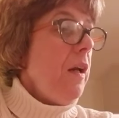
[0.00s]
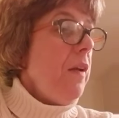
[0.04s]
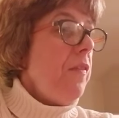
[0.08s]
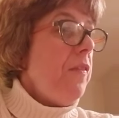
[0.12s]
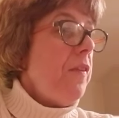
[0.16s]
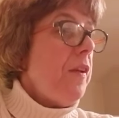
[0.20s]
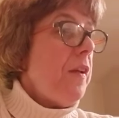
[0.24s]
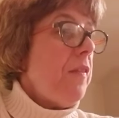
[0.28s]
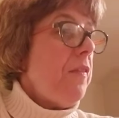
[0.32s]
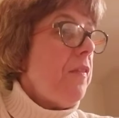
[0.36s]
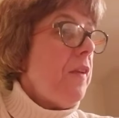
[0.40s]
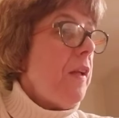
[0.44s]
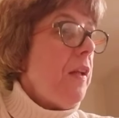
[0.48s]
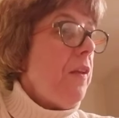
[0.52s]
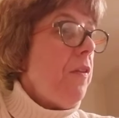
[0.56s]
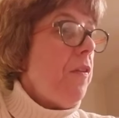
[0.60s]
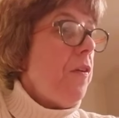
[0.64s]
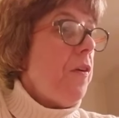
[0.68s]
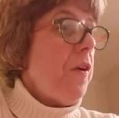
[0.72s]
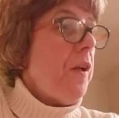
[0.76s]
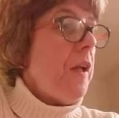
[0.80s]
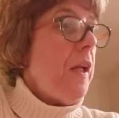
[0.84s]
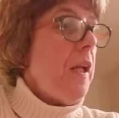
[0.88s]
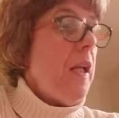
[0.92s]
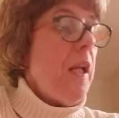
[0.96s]

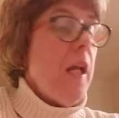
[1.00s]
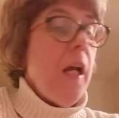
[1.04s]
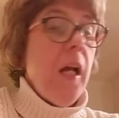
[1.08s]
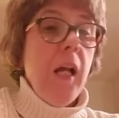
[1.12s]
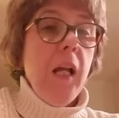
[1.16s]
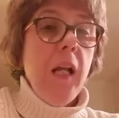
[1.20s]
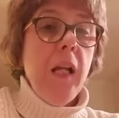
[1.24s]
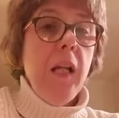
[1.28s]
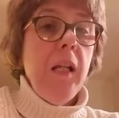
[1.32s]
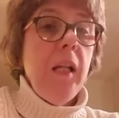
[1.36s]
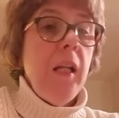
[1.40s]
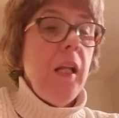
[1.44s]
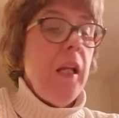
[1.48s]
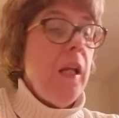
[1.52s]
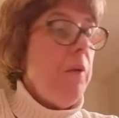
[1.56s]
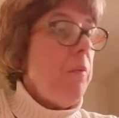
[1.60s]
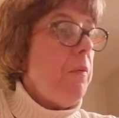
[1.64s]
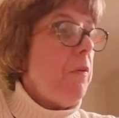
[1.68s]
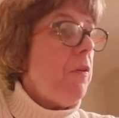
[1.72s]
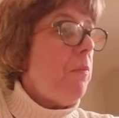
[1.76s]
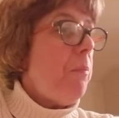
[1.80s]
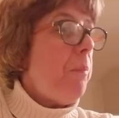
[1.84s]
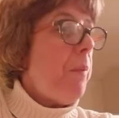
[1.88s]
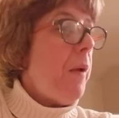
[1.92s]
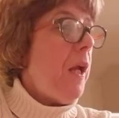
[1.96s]
1639, he
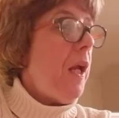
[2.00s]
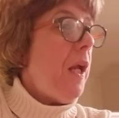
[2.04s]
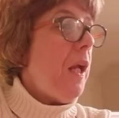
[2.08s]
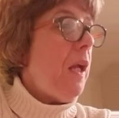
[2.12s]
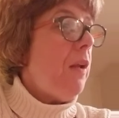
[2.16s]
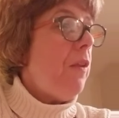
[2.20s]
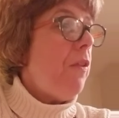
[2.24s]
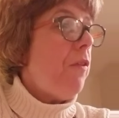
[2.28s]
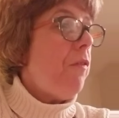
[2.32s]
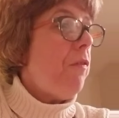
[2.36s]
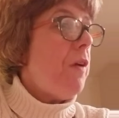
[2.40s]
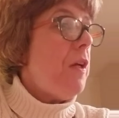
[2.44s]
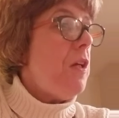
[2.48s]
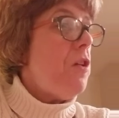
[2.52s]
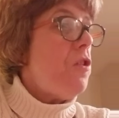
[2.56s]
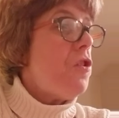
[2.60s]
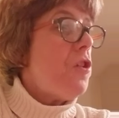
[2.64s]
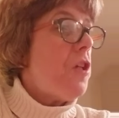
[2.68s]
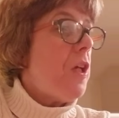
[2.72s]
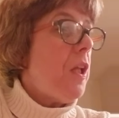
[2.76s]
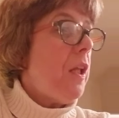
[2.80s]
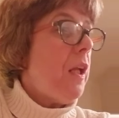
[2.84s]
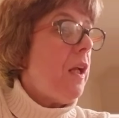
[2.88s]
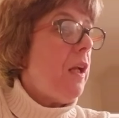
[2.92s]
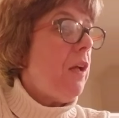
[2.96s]
was paid three
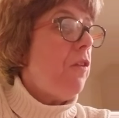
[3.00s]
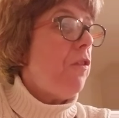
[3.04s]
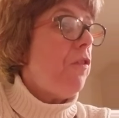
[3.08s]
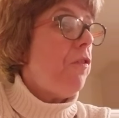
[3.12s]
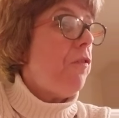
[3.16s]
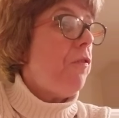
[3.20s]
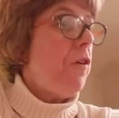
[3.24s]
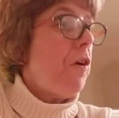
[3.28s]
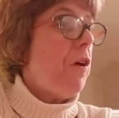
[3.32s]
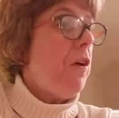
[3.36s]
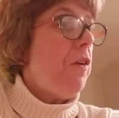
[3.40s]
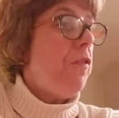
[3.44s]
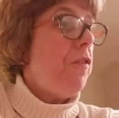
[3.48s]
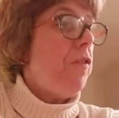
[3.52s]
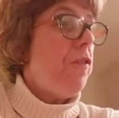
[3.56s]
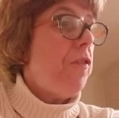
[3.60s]
shillings for his